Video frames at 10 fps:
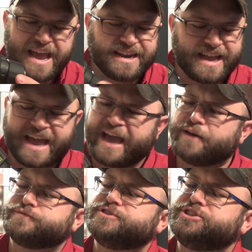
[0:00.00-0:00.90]
and a
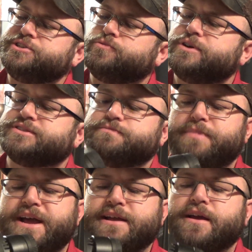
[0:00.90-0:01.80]
half G whiz
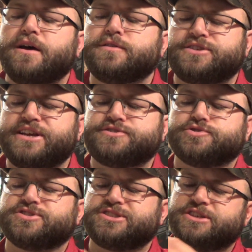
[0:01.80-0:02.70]
bang, other
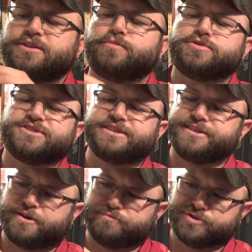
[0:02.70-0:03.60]
extra syllables and
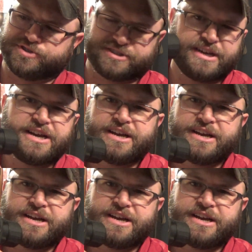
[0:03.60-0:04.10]
numbers